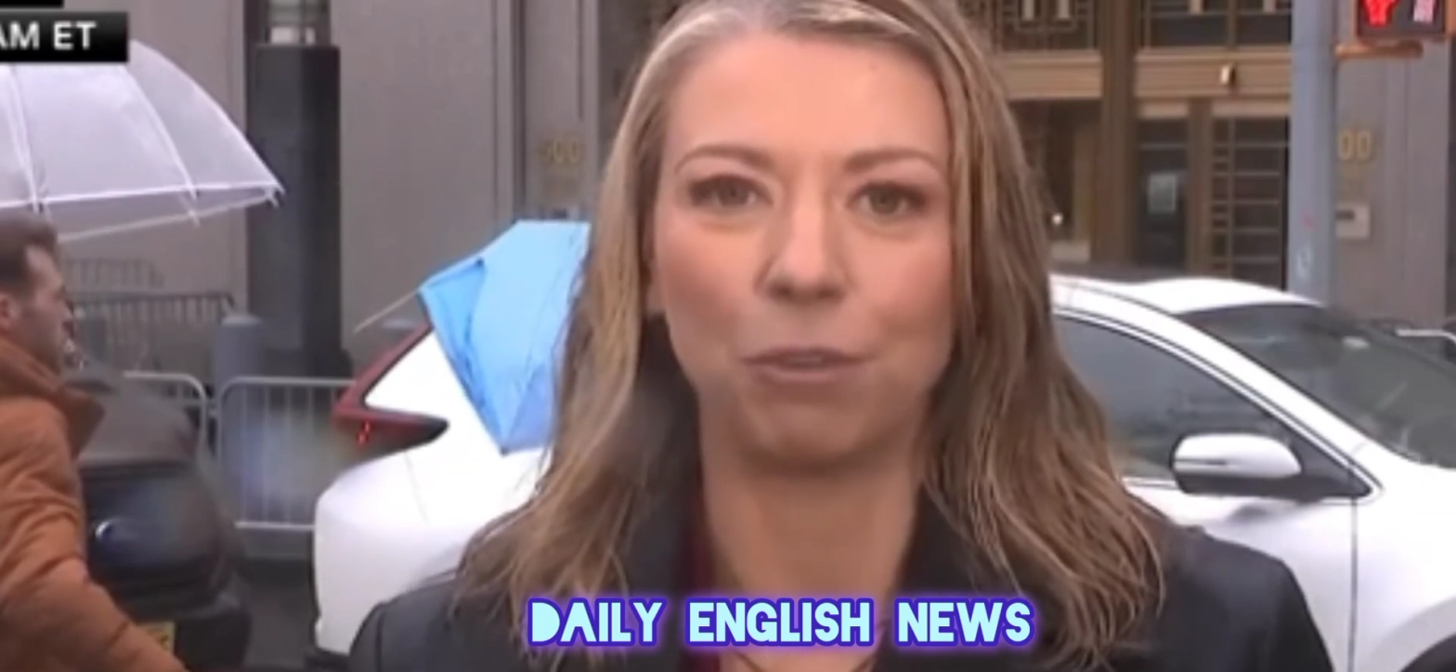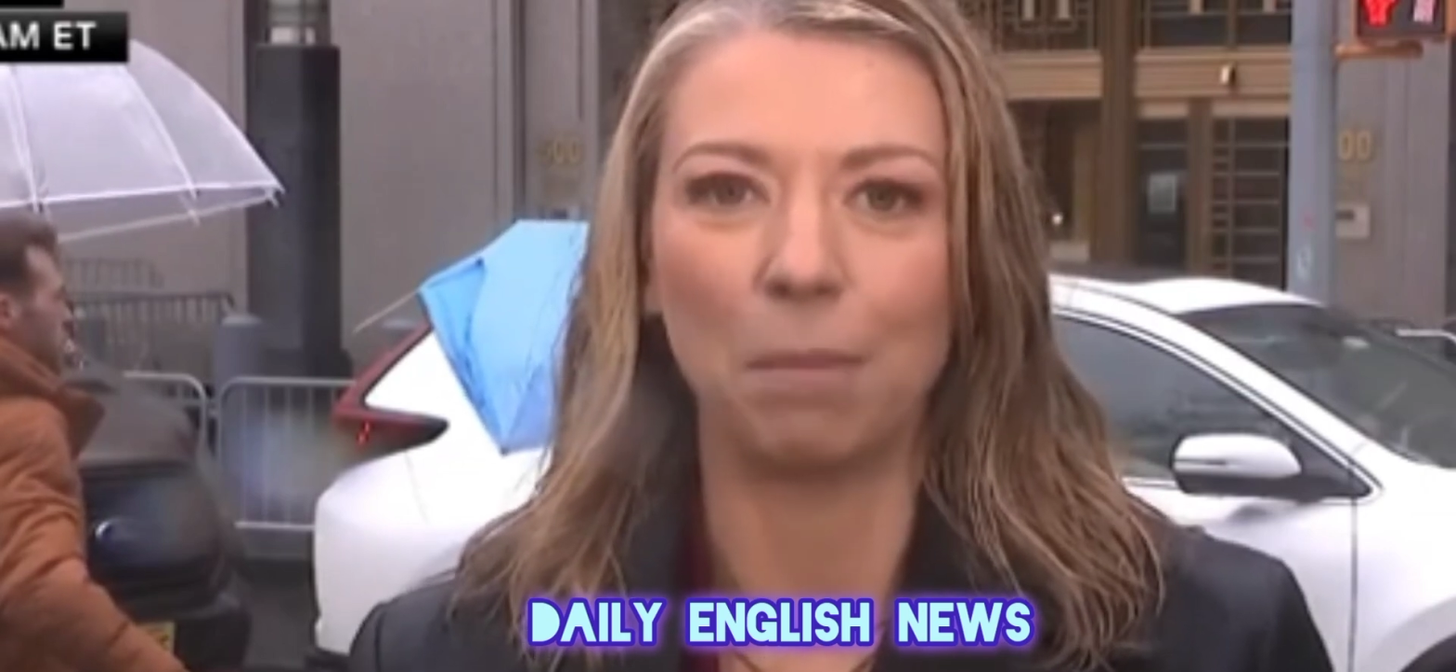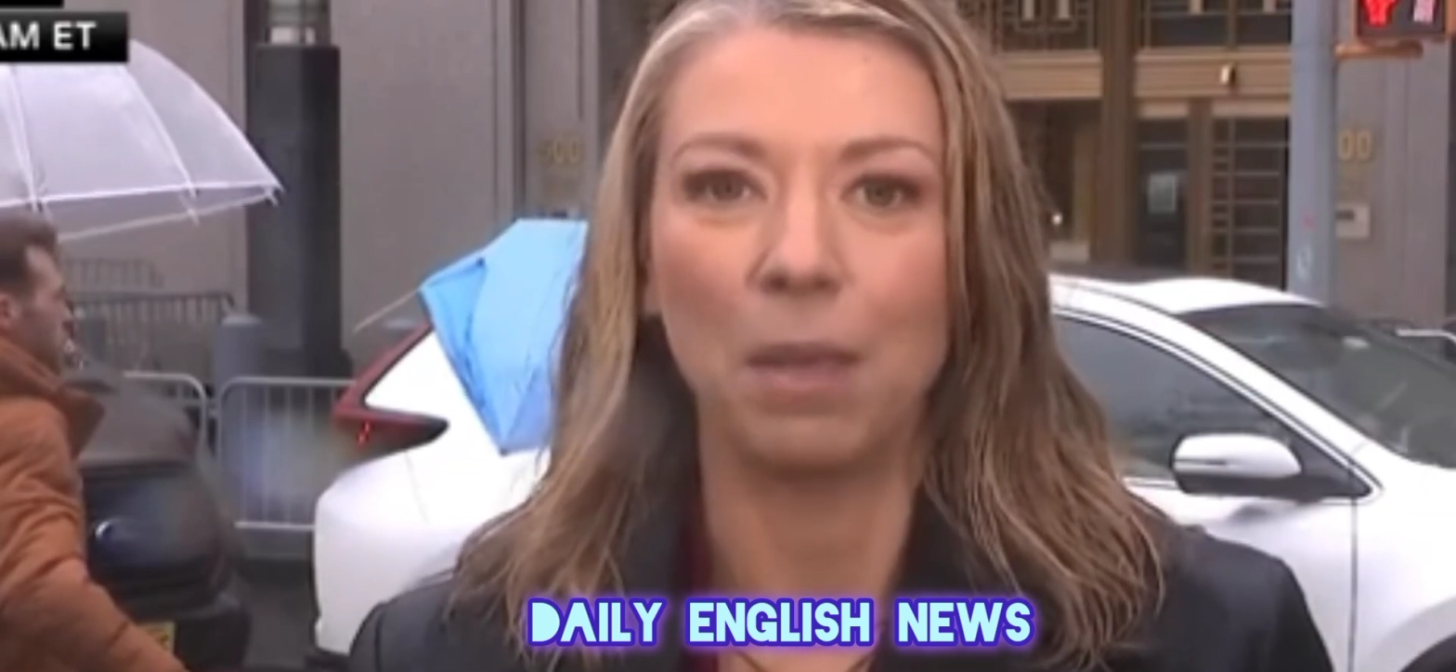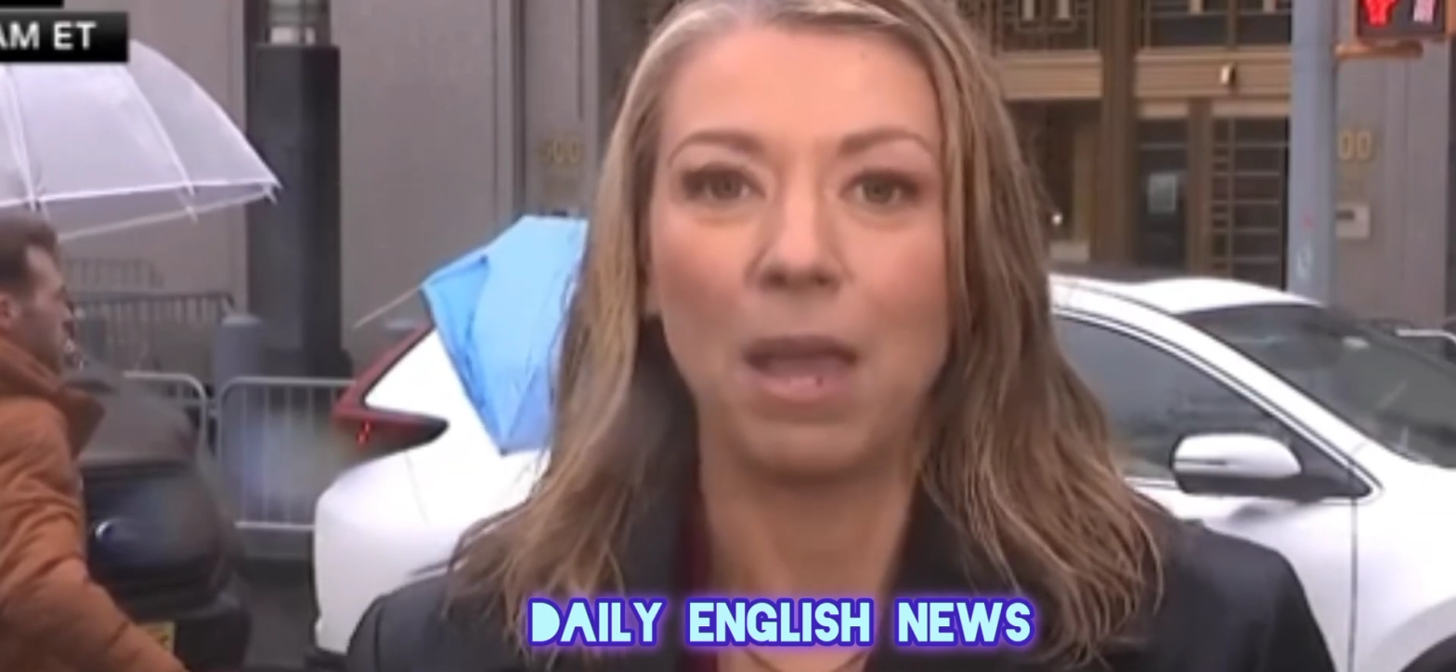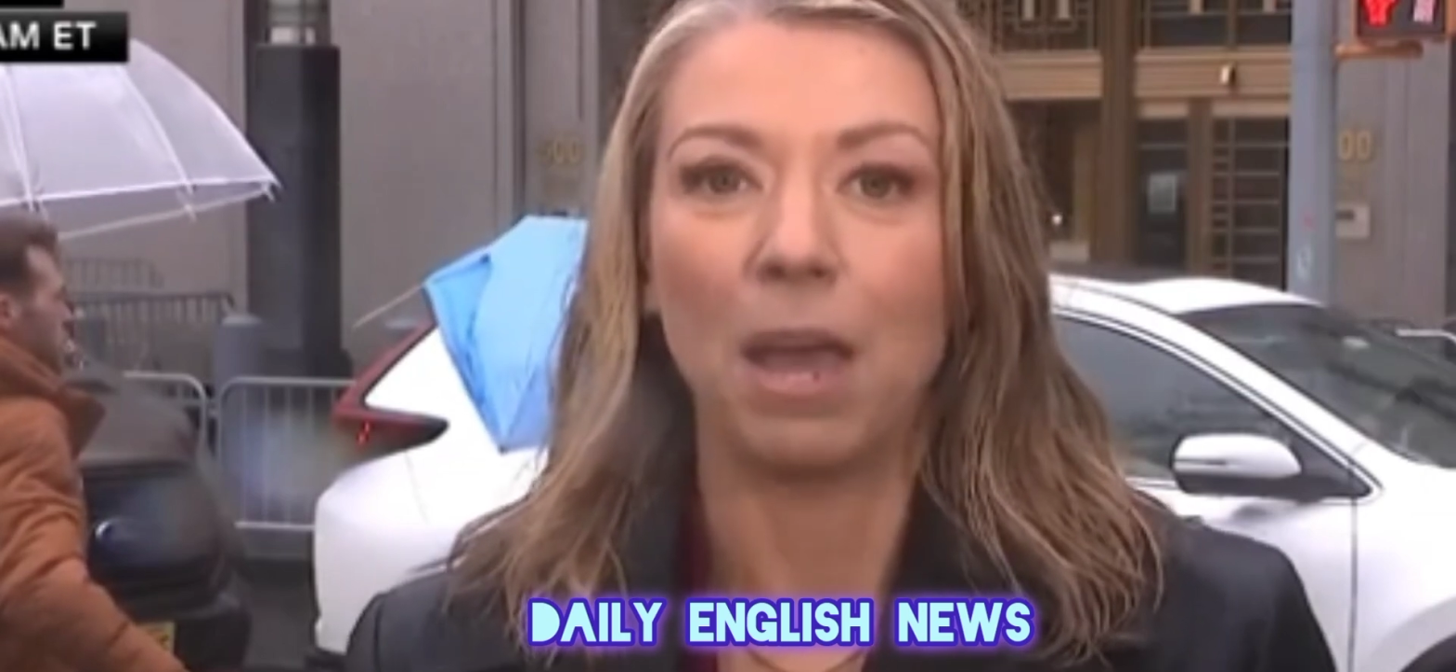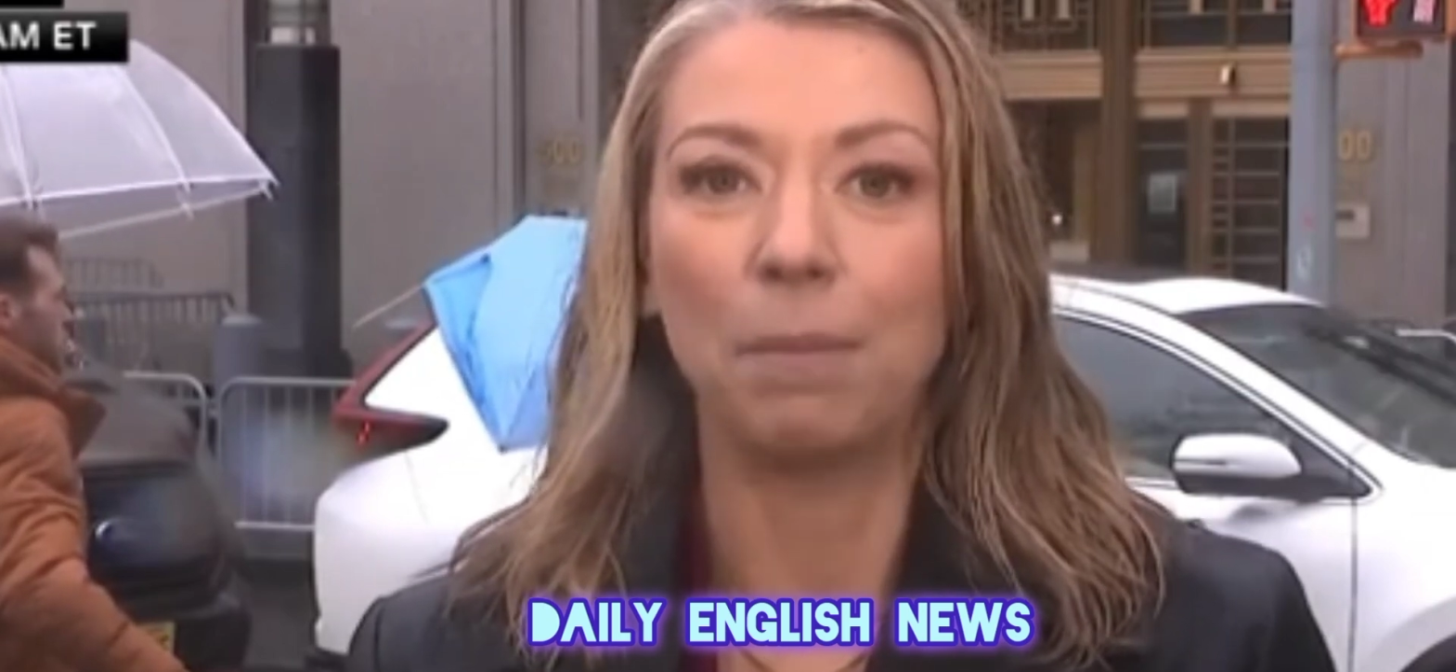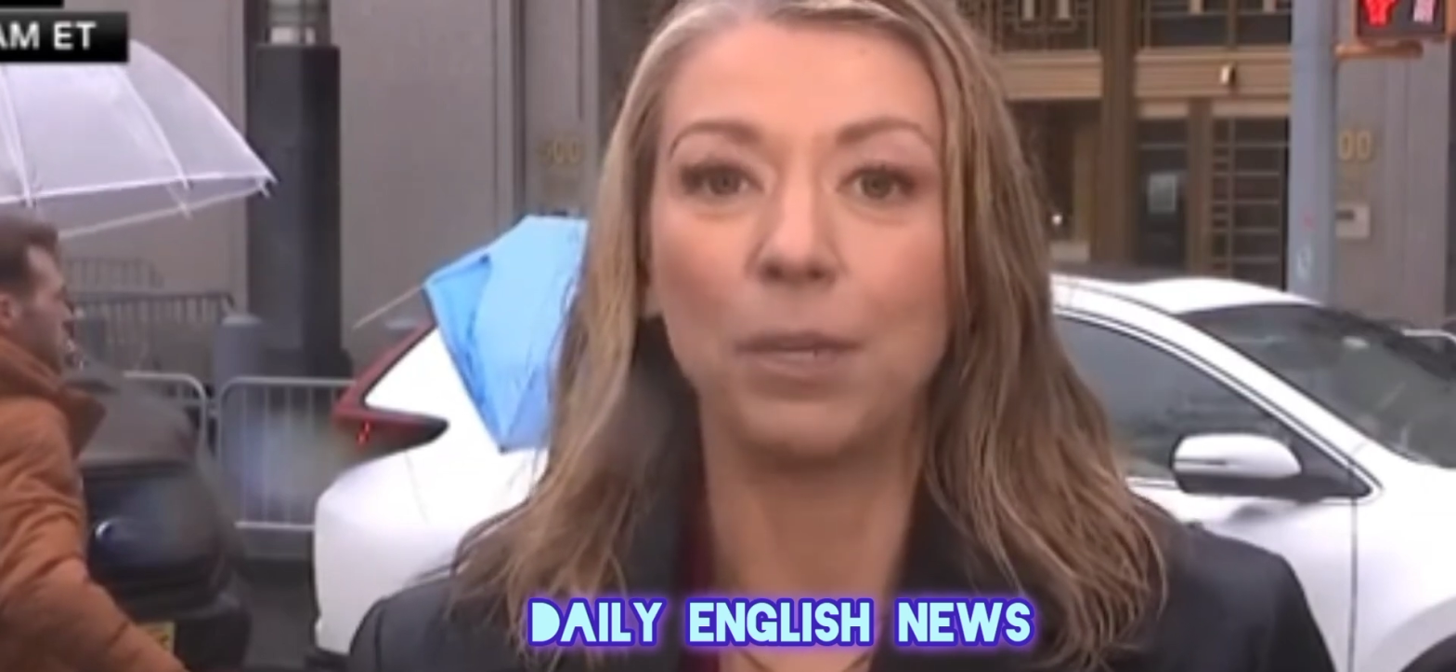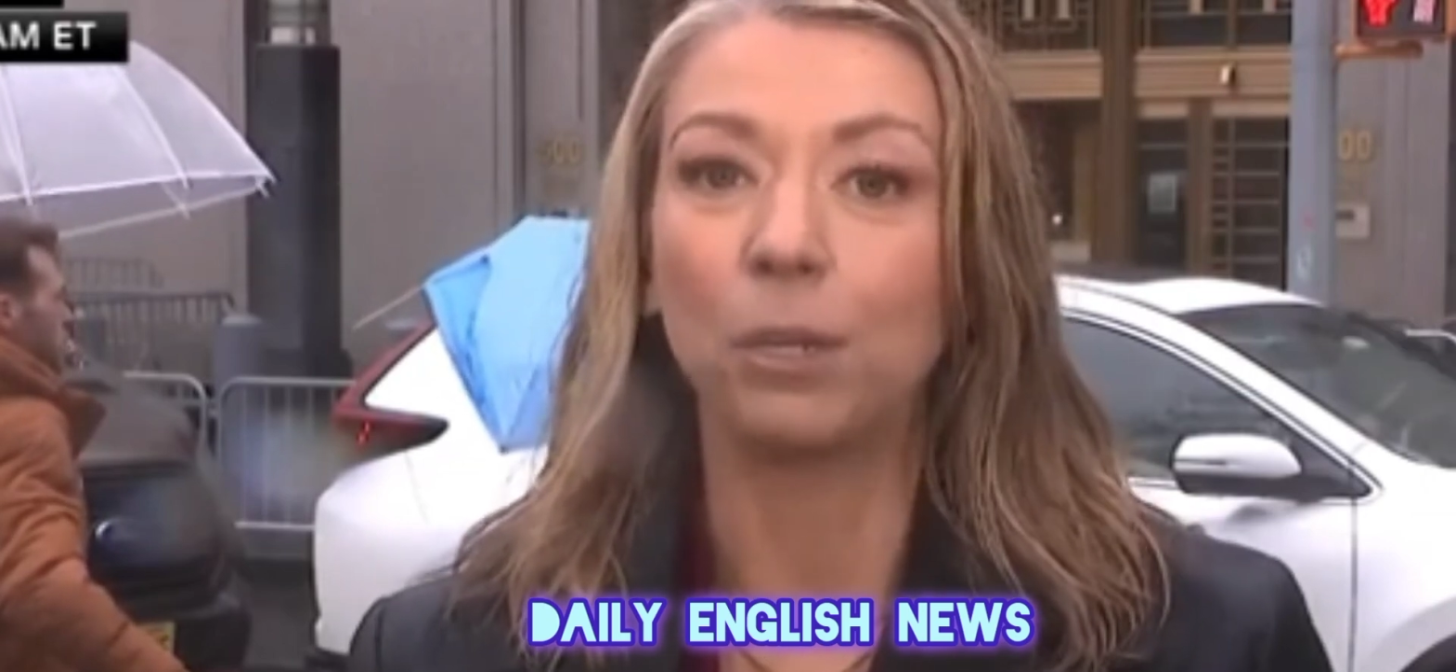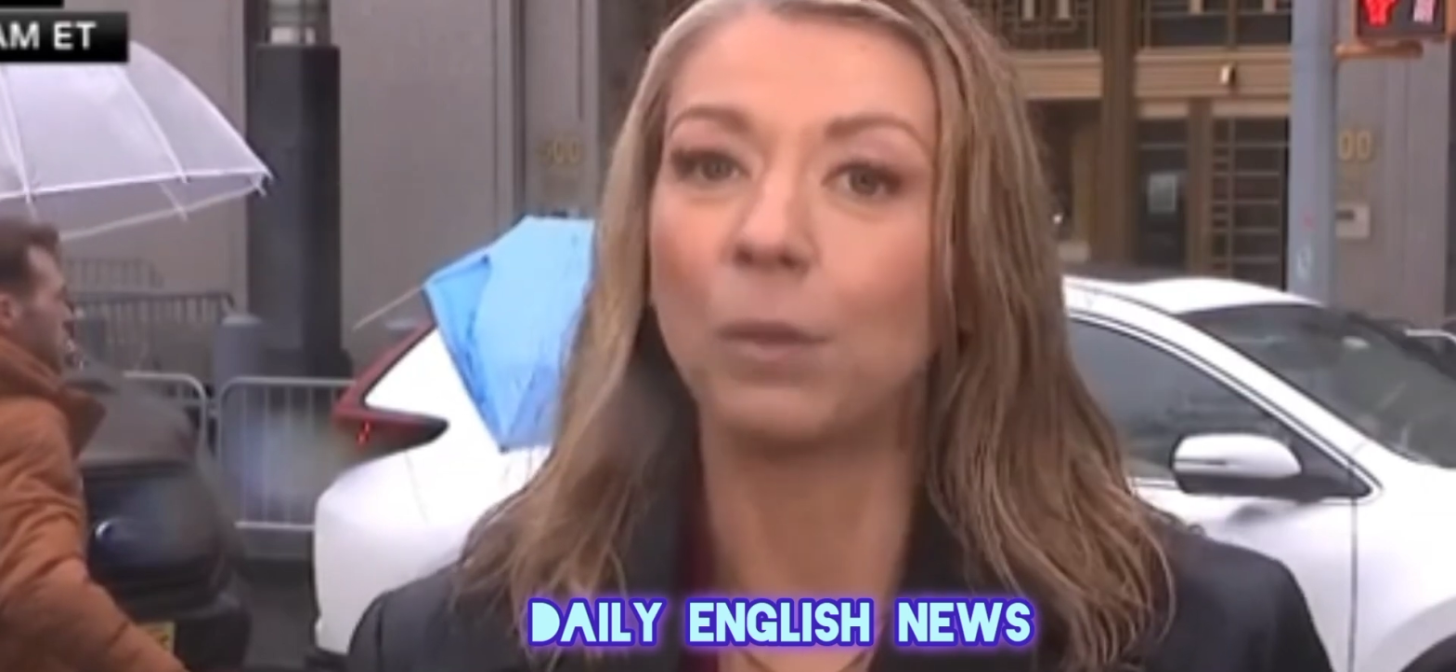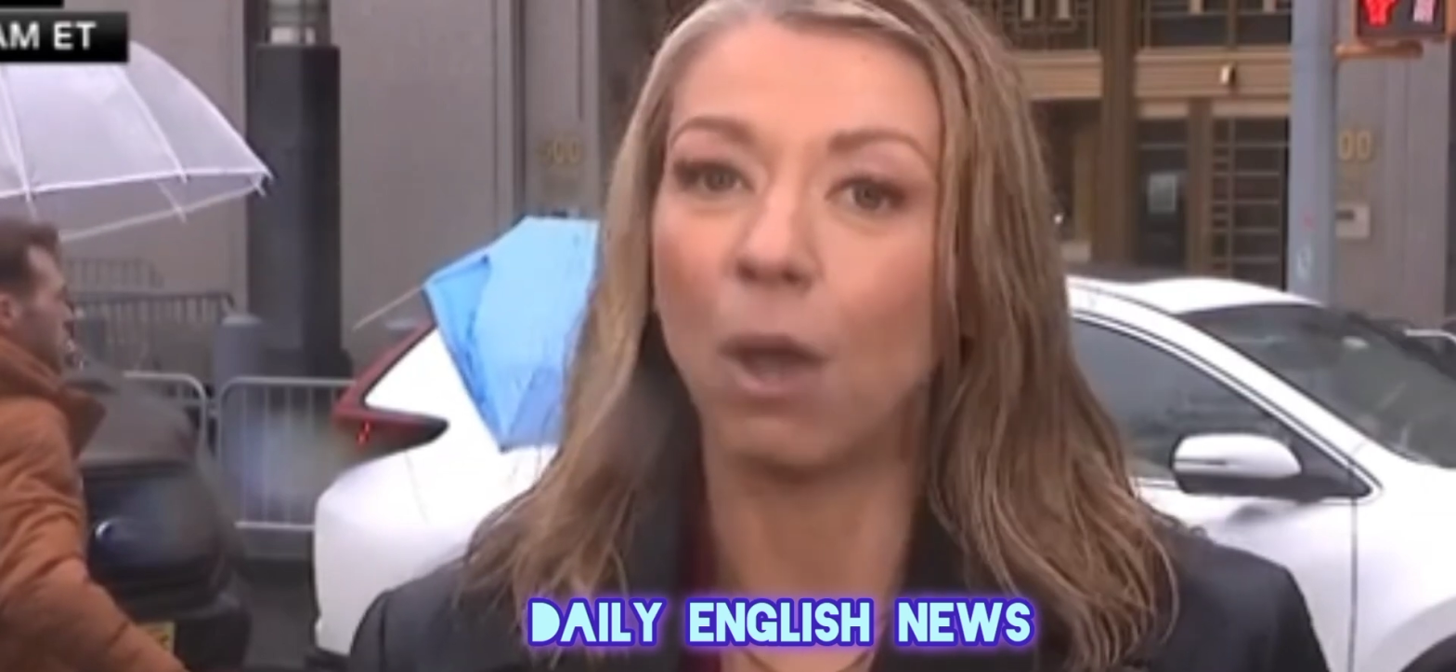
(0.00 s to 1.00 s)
Trump appear.